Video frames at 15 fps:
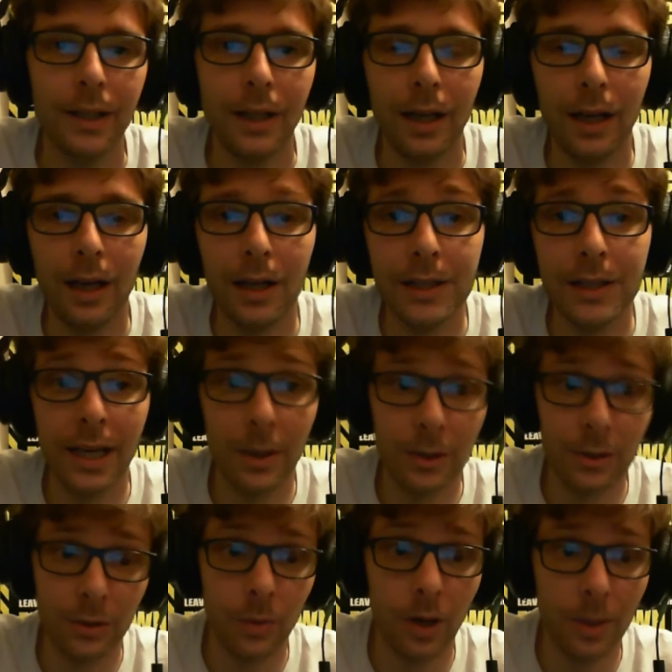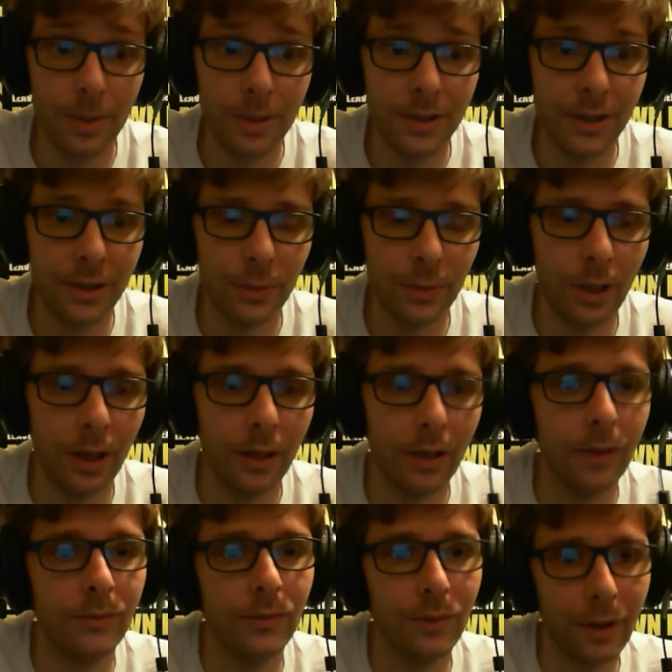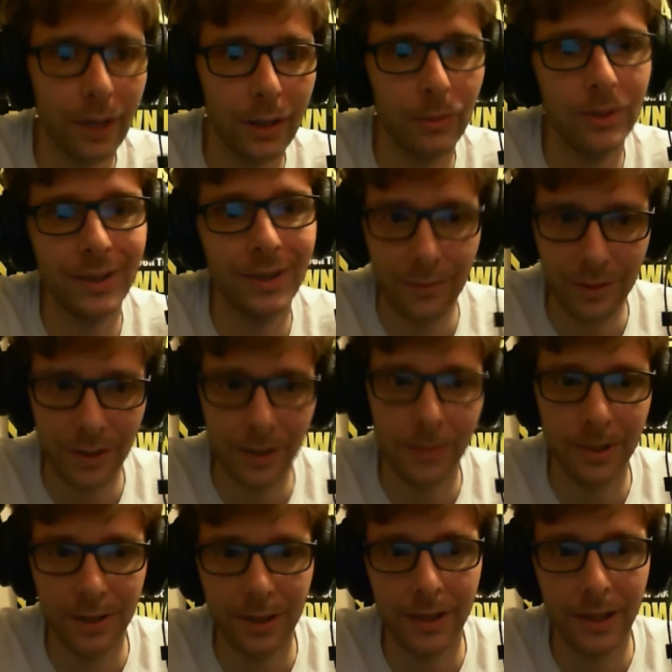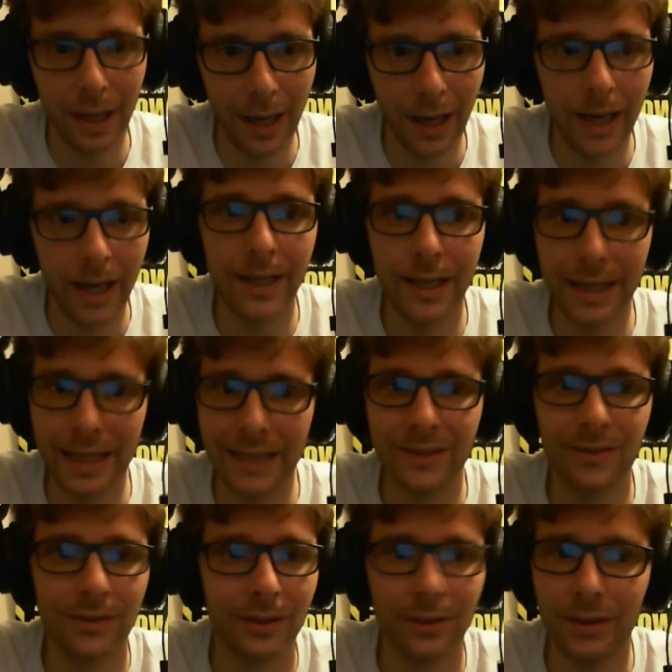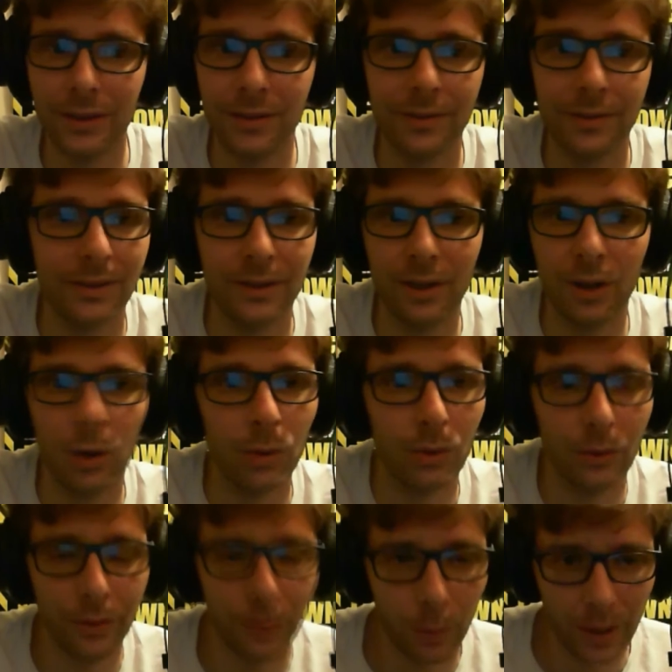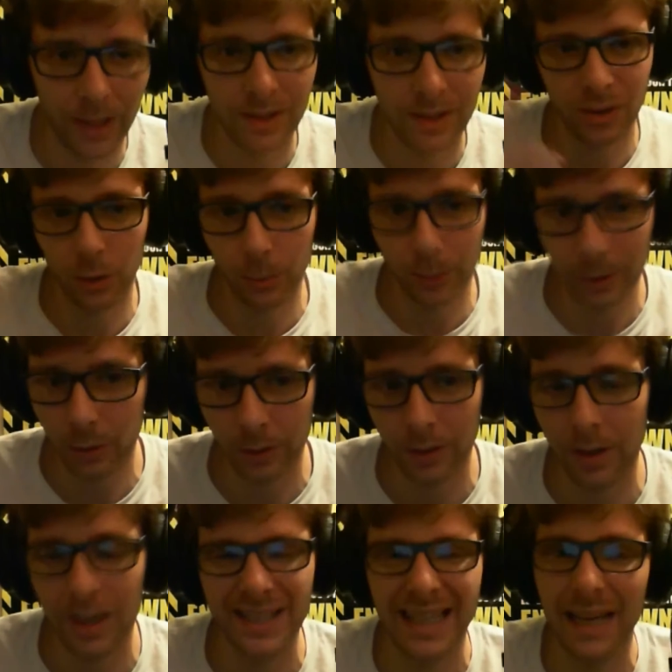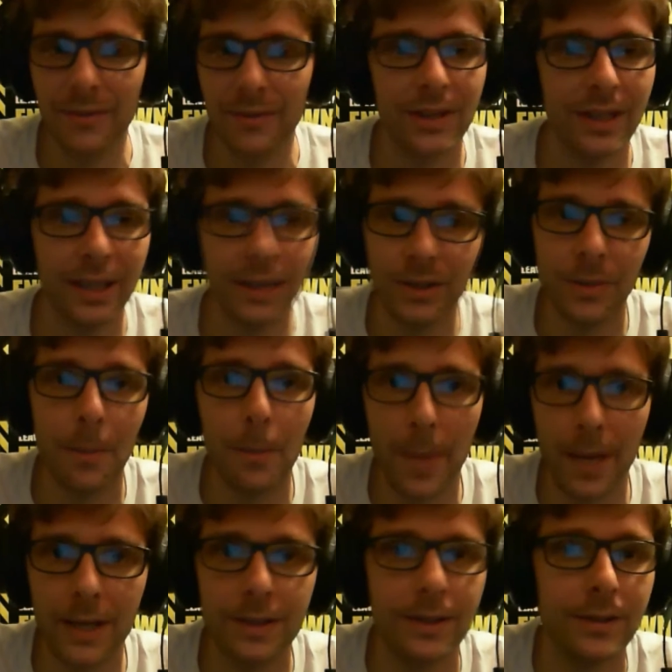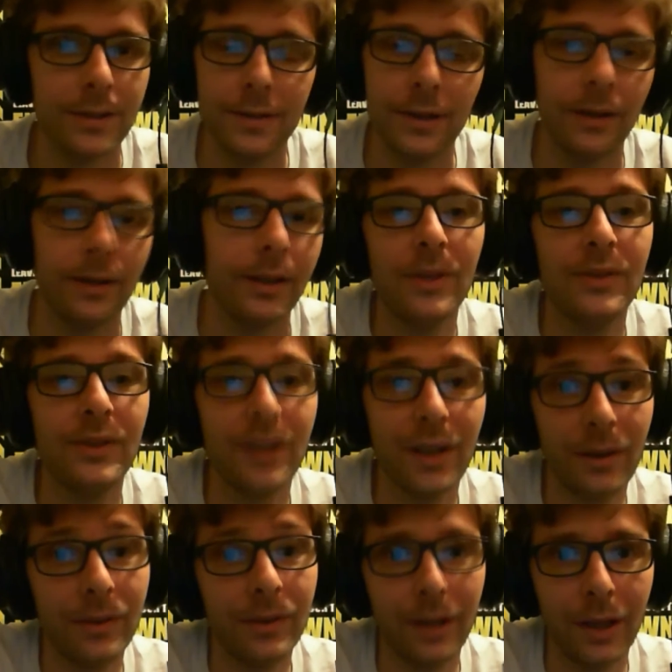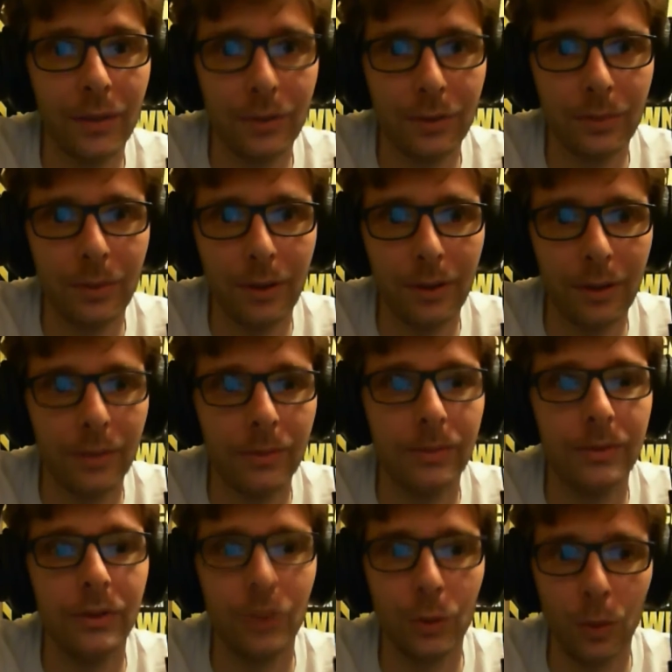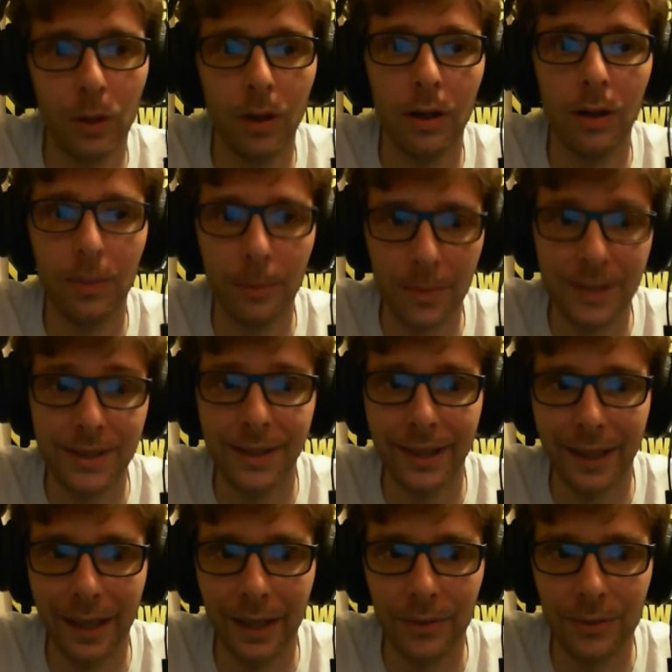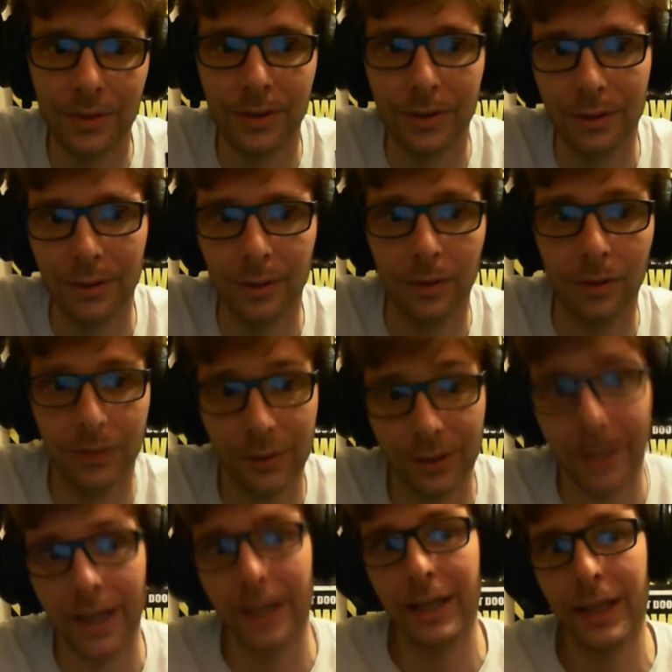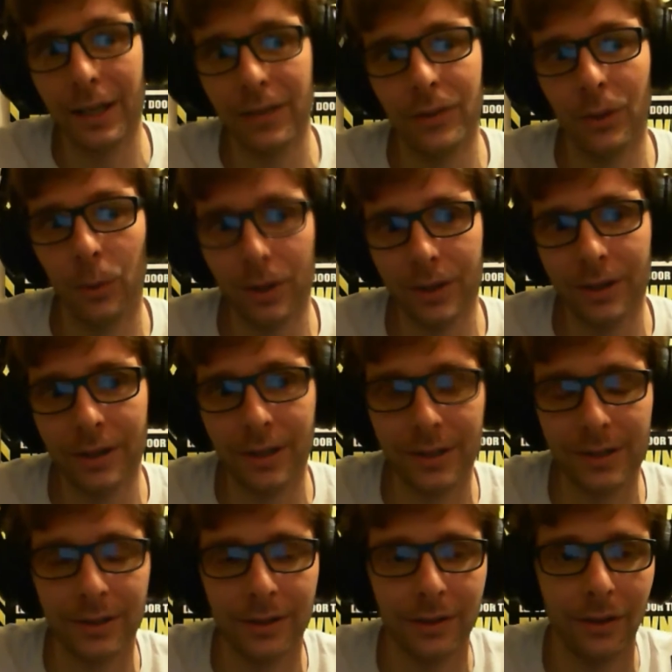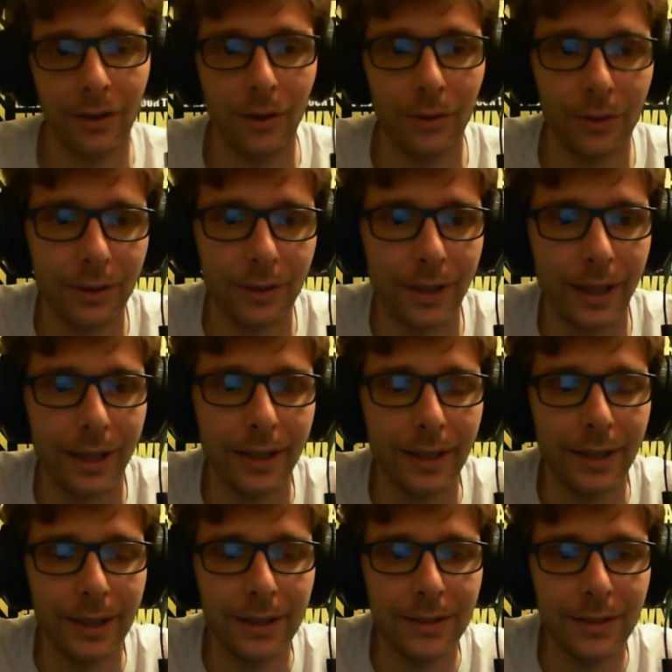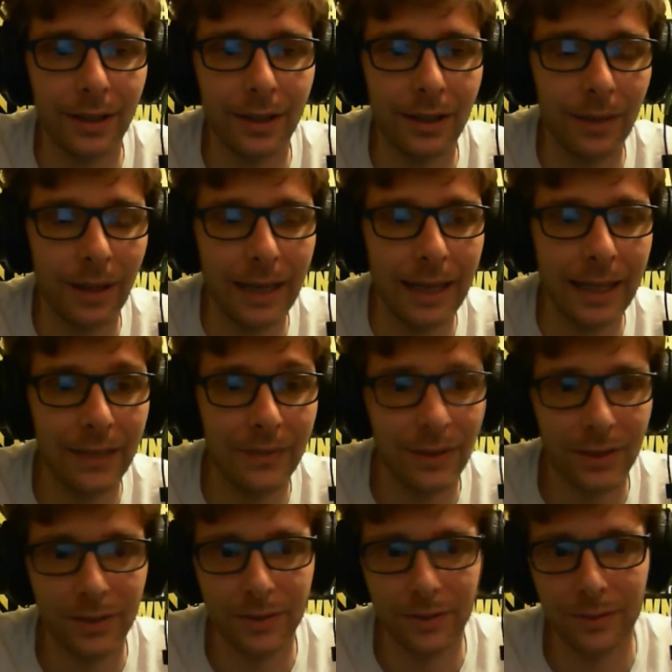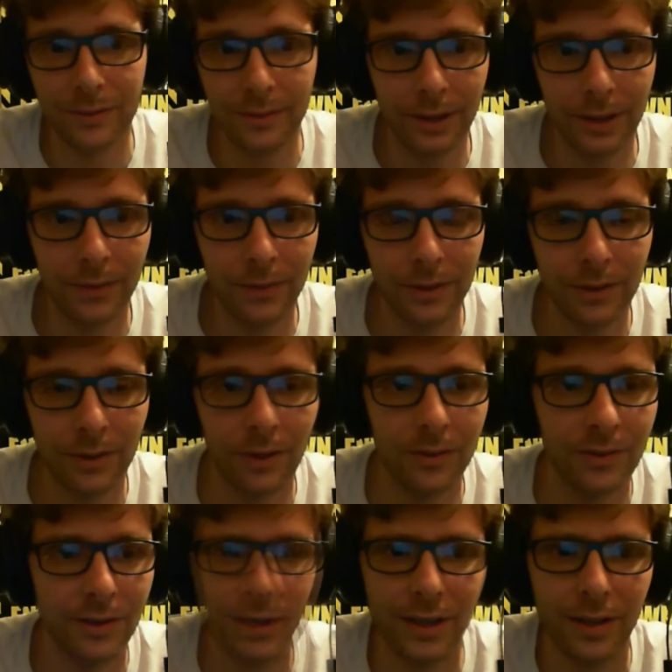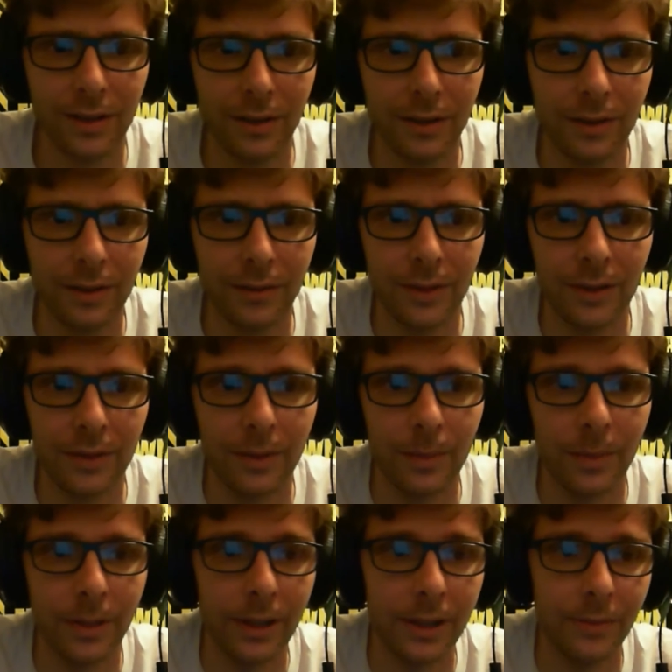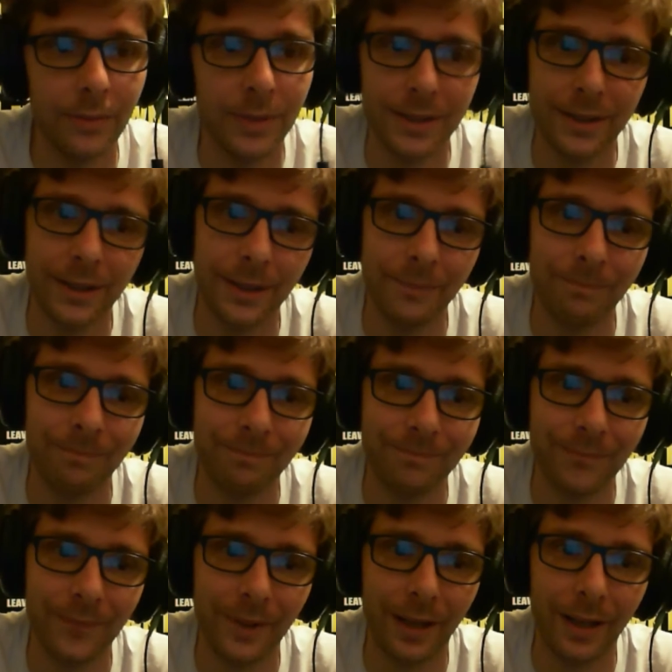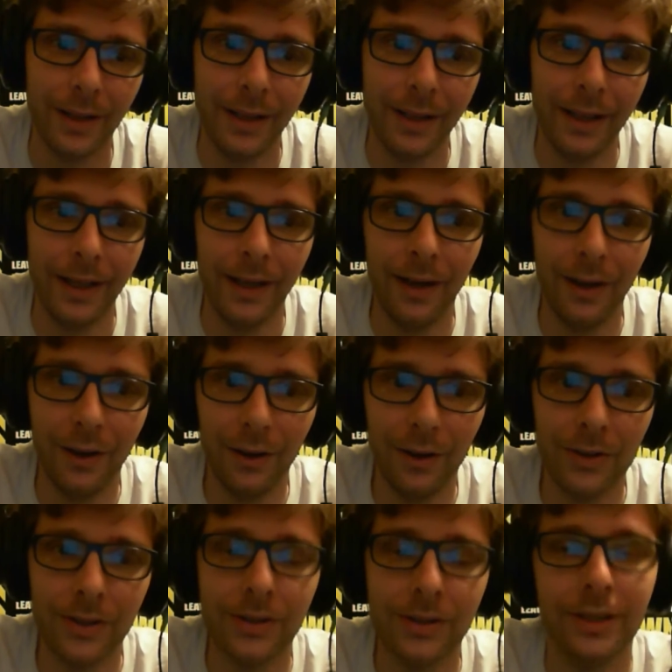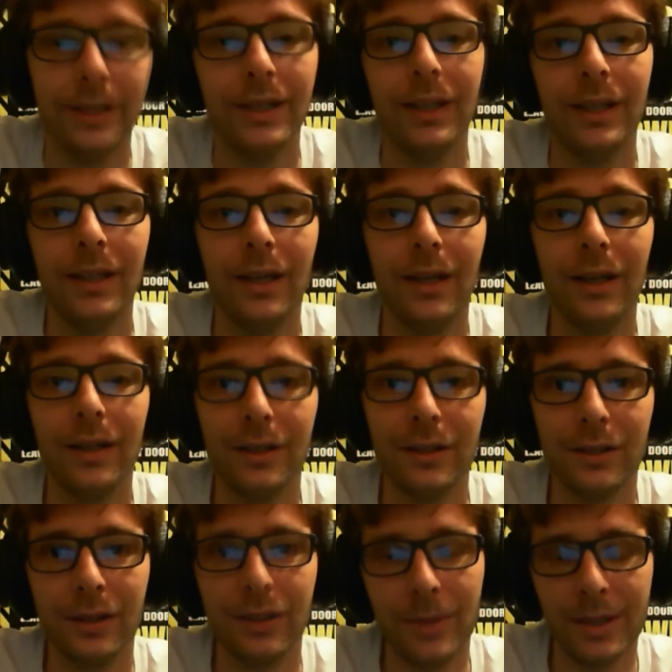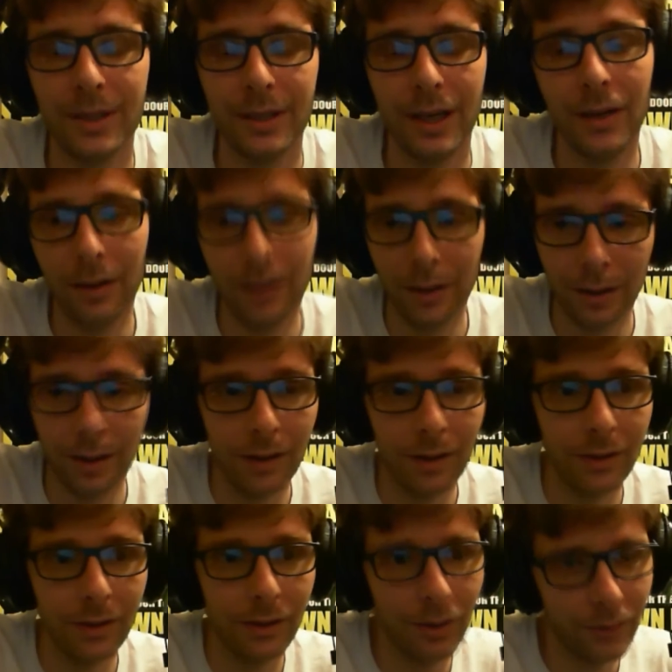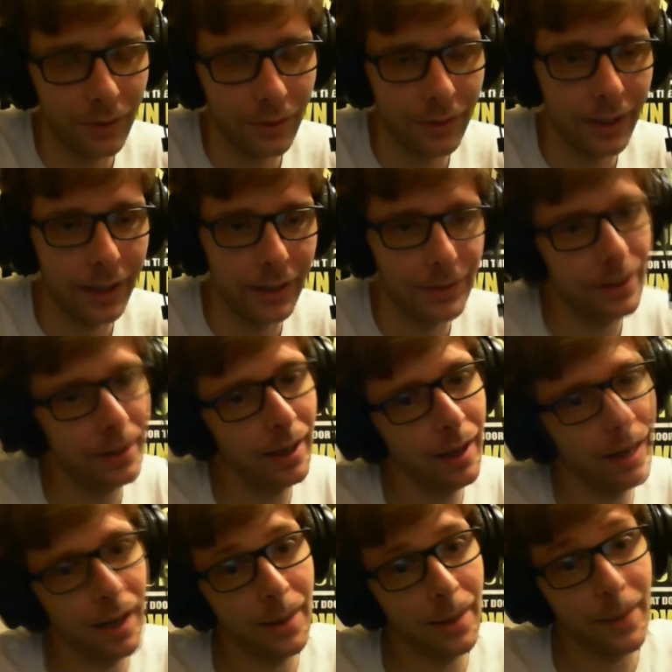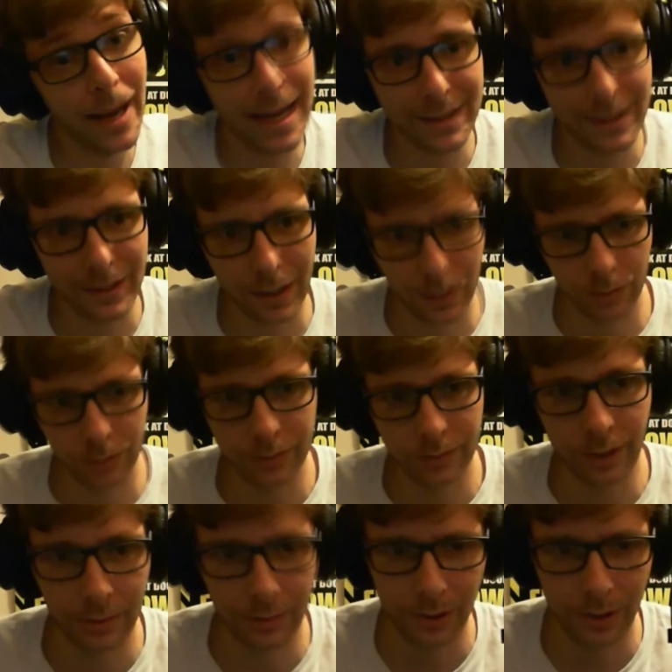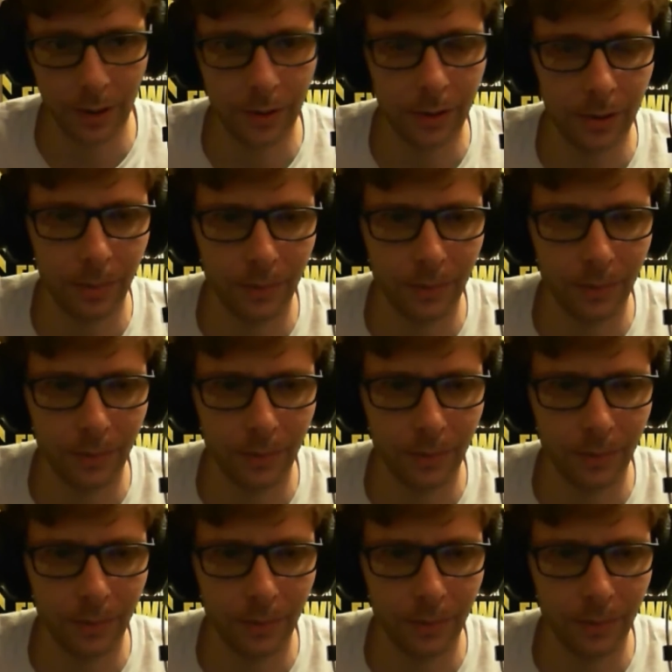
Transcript: Uh, today was quite busy as well, and Friday was averagely busy. And it the, the whole the way it's all been organised, everything is amazing. So if you don't go tomorrow, you are missing out. Or today, if you're watching this on the Sunday. So and if it's if it's gone the second of November, then you've missed it. Harsh because uh, you're going to miss out on a lot of good things. Um, as I will, I will show you.